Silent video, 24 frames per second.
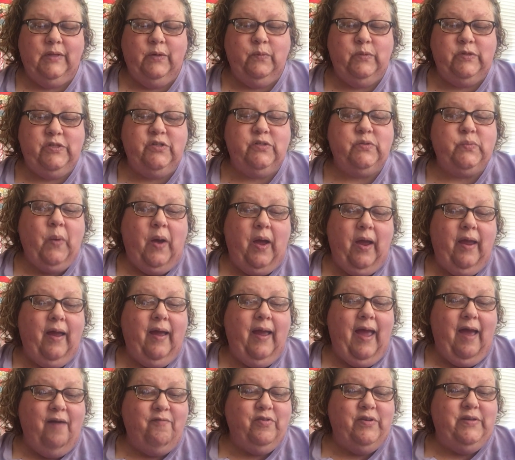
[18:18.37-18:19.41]
which is why I
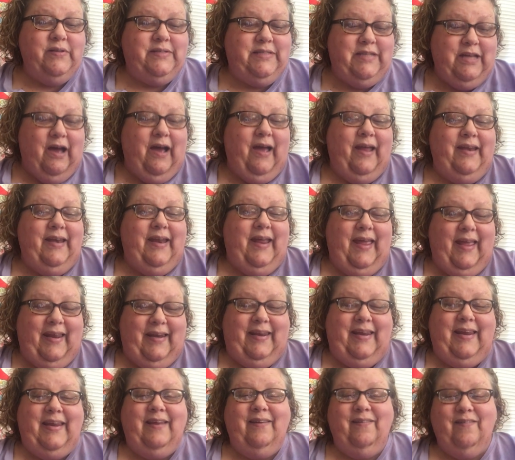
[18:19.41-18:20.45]
haven't done
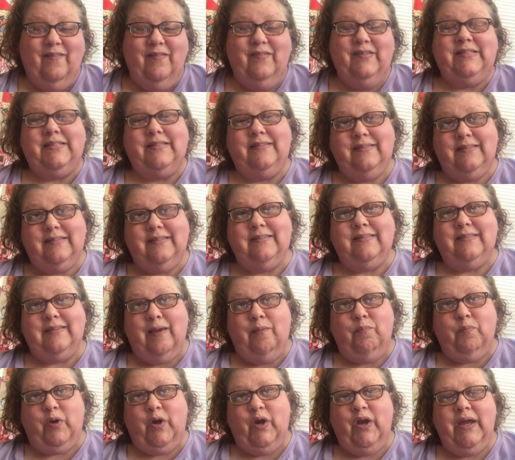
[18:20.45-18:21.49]
any since
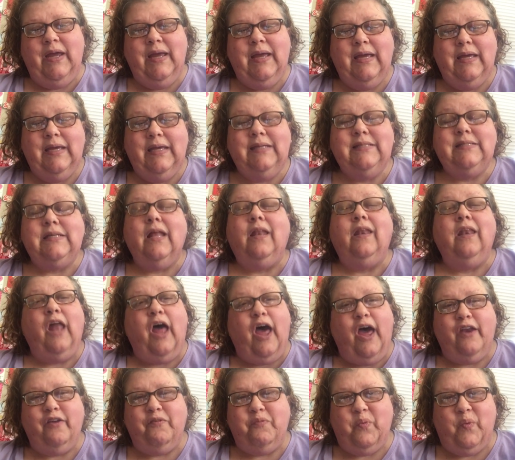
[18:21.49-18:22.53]
December, it's a
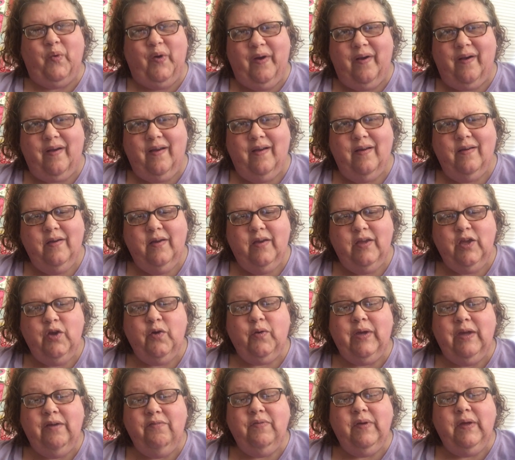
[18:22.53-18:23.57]
lot of work. You're
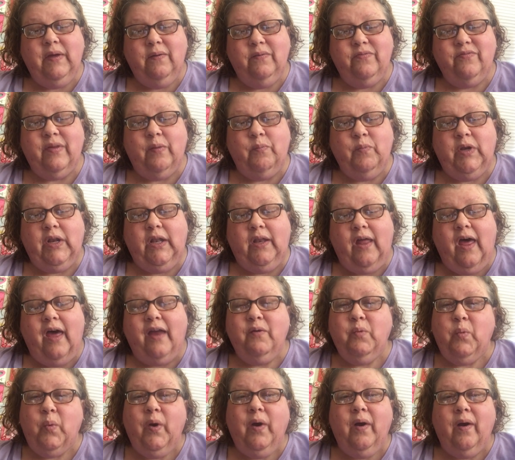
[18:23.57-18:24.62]
giving someone a lot
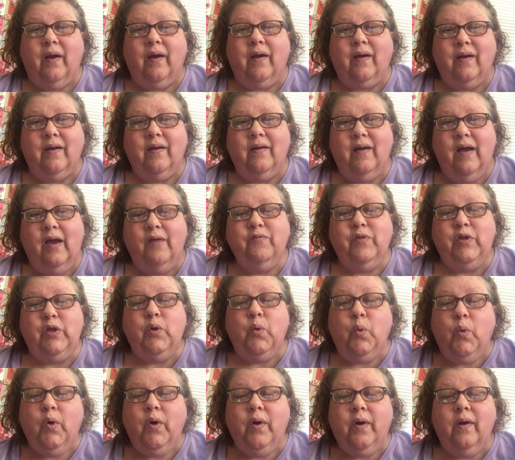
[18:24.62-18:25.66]
of work of
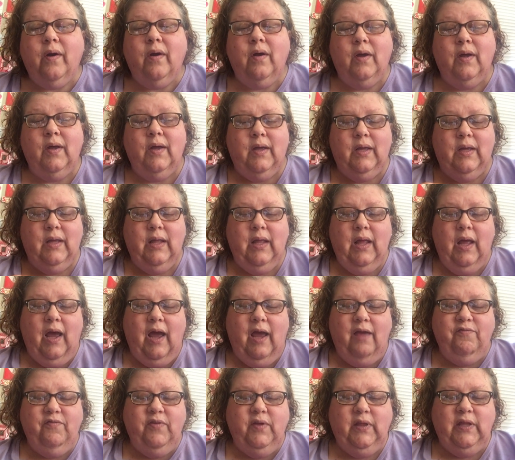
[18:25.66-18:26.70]
your,
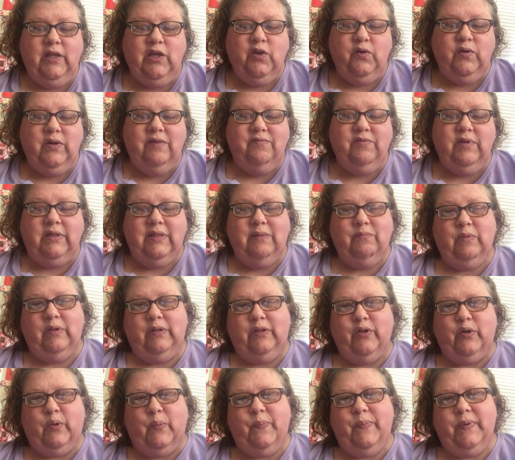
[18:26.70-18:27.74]
I feel like you're giving them a
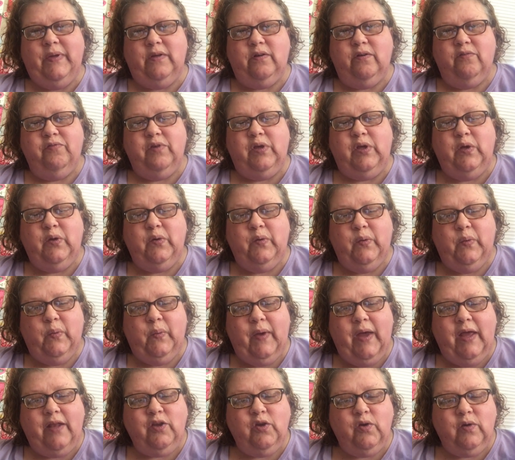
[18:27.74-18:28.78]
little bit of you
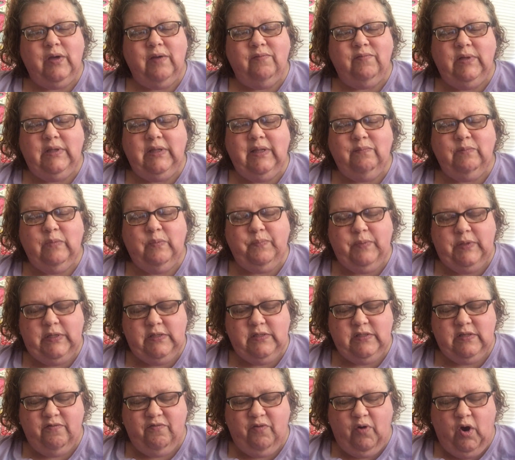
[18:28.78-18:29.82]
and you're giving them a
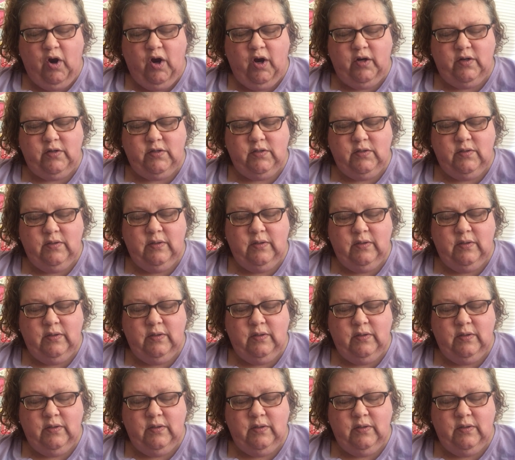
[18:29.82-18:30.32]
piece of art.